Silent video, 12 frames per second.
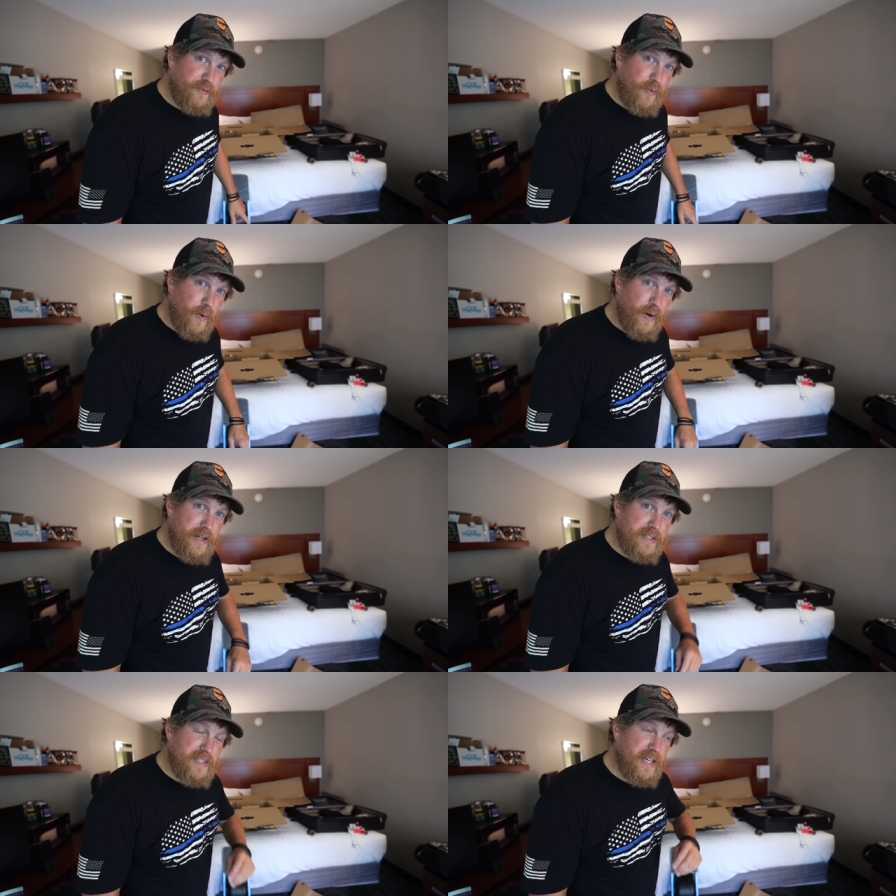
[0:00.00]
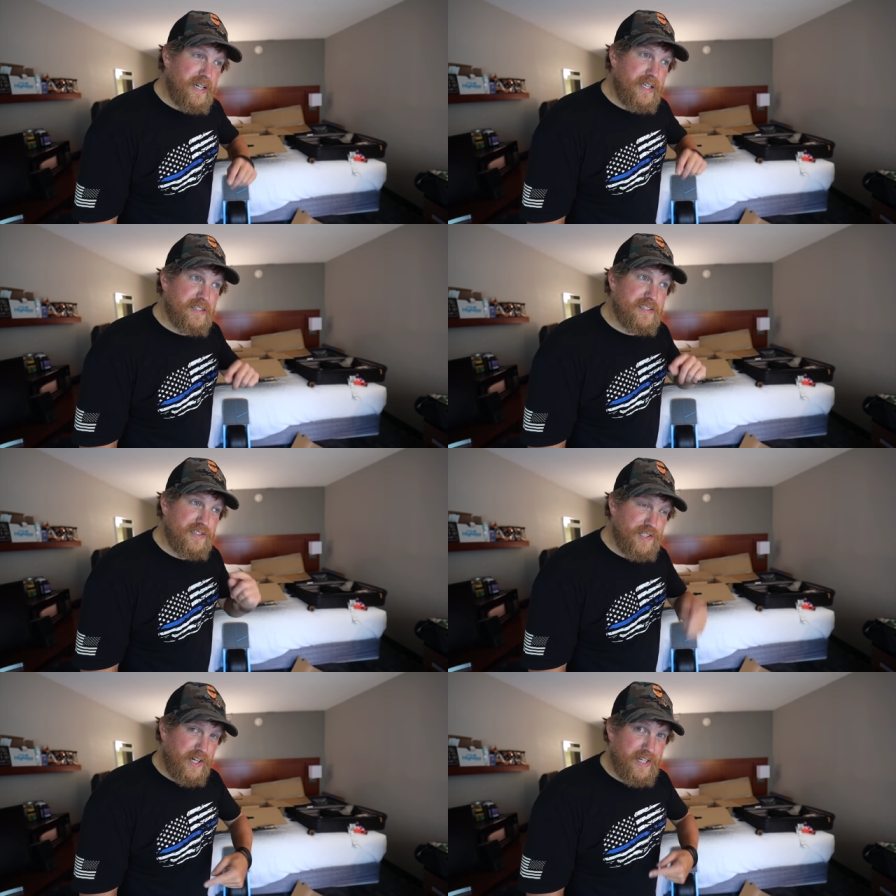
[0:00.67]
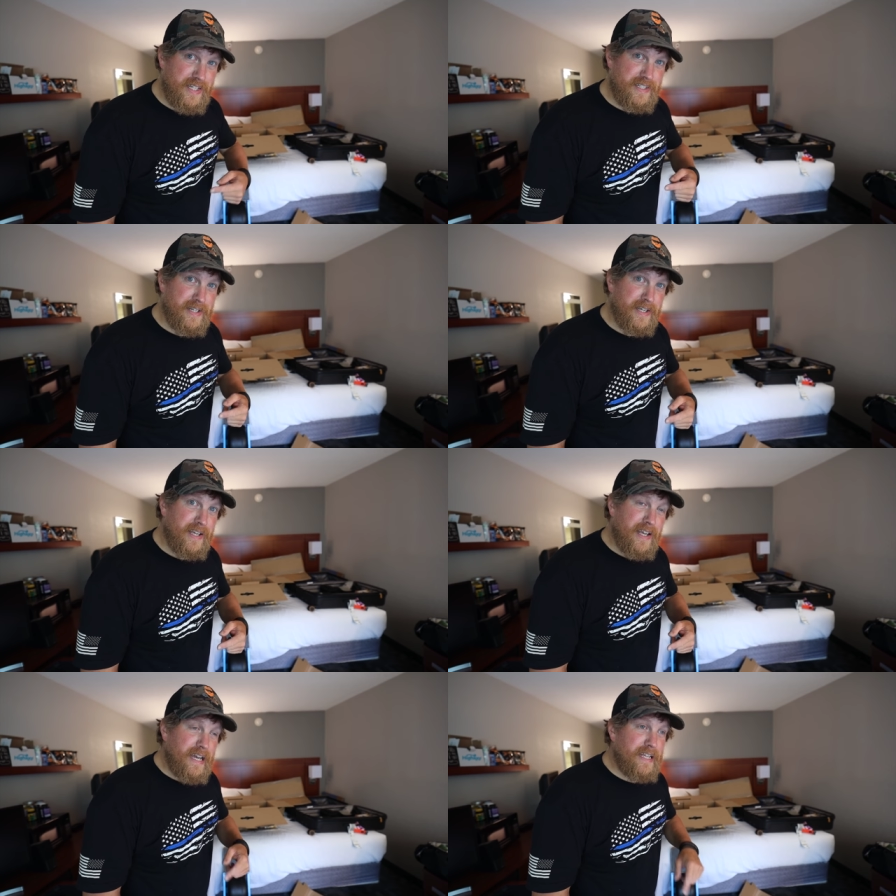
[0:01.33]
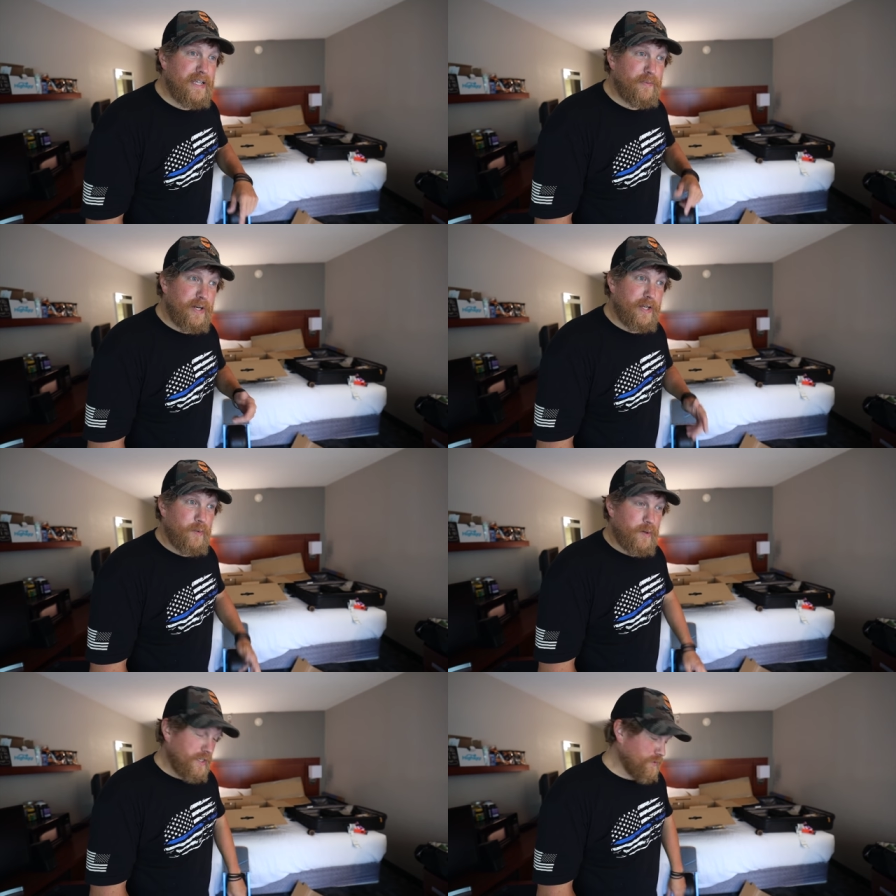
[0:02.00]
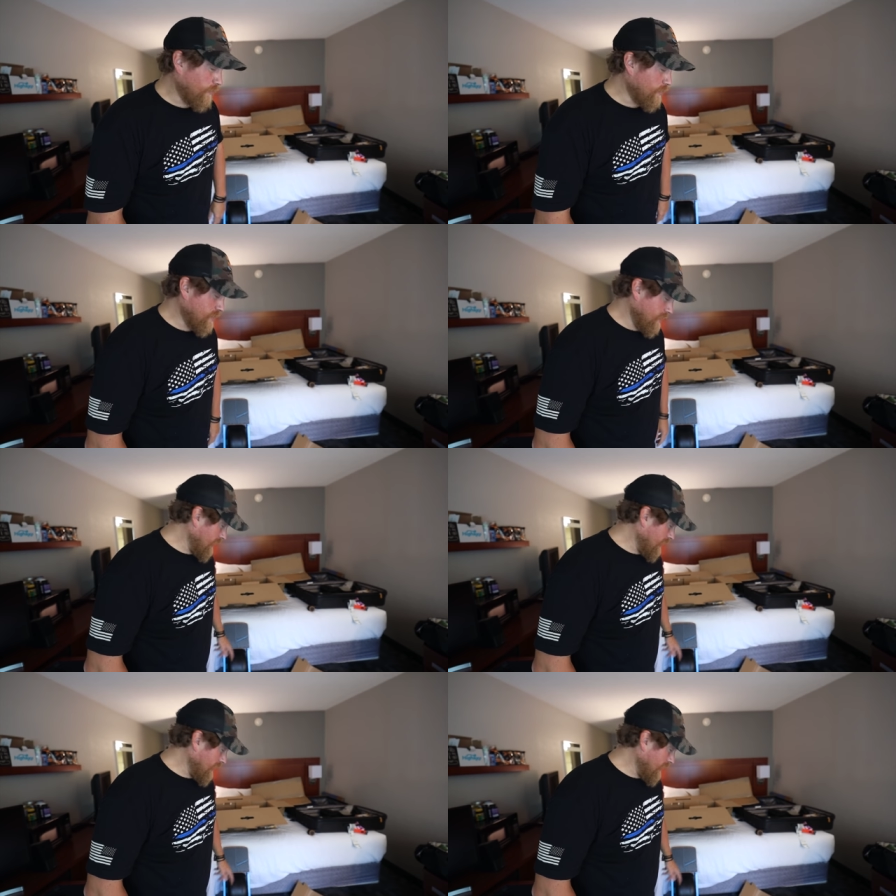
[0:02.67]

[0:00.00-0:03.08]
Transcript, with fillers: for it and stud it and then when I go out ice fishing,